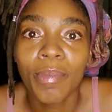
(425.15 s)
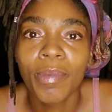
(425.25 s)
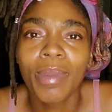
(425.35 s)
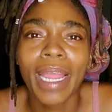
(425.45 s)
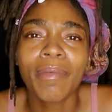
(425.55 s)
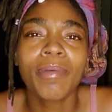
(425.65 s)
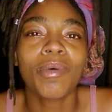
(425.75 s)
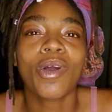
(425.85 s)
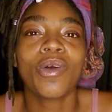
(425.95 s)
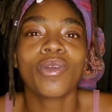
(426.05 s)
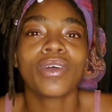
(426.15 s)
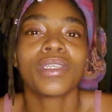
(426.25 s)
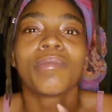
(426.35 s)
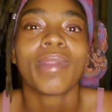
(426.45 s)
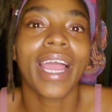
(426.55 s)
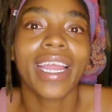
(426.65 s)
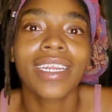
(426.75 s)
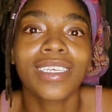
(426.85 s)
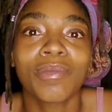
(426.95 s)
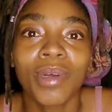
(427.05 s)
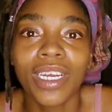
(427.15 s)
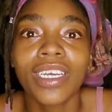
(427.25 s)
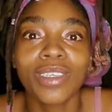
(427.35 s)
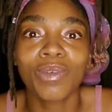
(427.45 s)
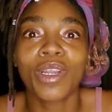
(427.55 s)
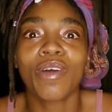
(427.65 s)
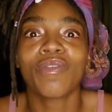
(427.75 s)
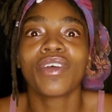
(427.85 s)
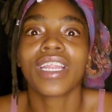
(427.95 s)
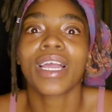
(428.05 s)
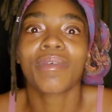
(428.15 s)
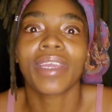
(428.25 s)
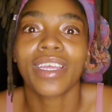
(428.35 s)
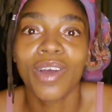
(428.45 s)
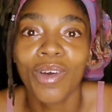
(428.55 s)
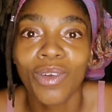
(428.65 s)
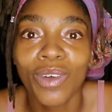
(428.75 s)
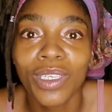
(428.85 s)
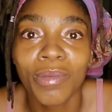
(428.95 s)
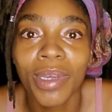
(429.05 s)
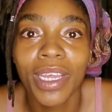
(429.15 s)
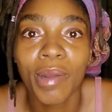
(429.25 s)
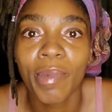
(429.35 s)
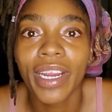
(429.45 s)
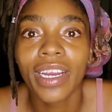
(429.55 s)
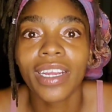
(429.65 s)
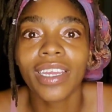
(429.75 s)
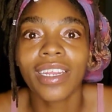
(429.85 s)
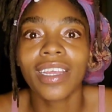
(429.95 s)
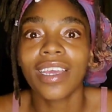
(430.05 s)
Black people hold on to Blackness because we don't feel like we can hold on to being American.